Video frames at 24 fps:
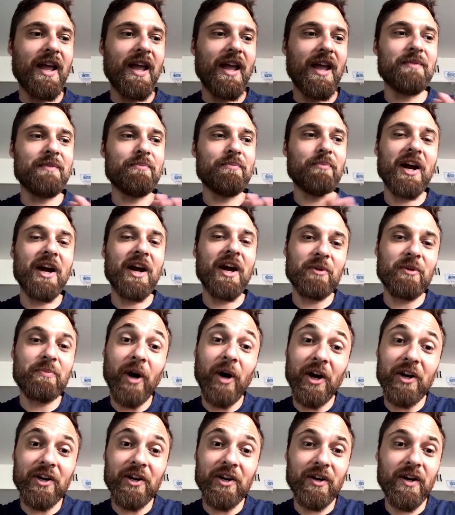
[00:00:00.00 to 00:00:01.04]
And my other
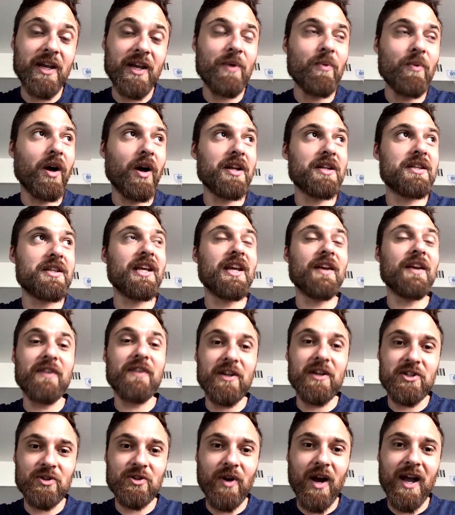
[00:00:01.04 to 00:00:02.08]
partner, he wanted to give it
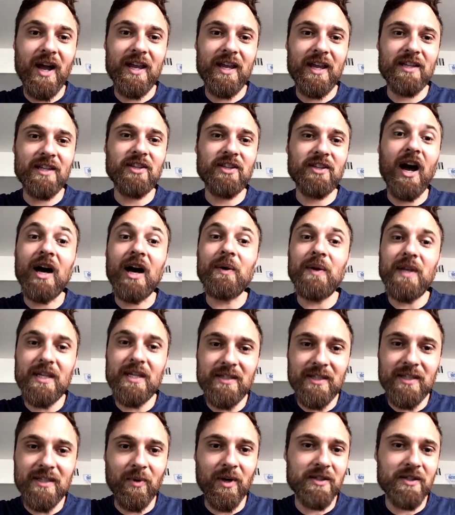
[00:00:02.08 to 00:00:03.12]
a try. He saw how
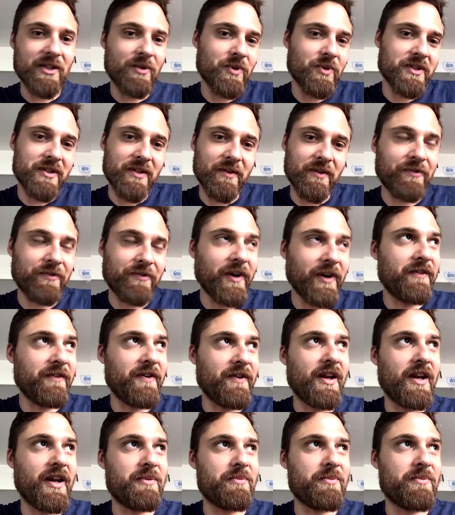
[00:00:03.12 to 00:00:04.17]
easy it was. He wasn't afraid of
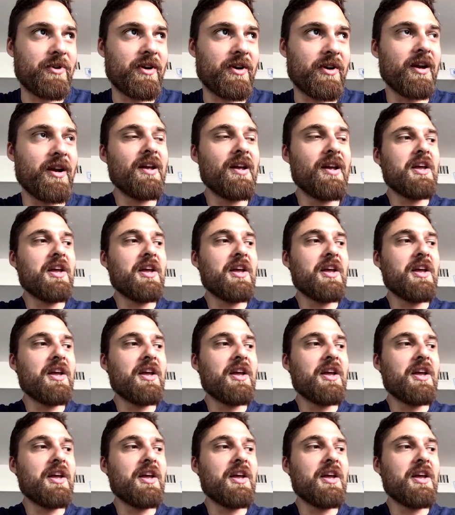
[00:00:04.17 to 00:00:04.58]
it anymore.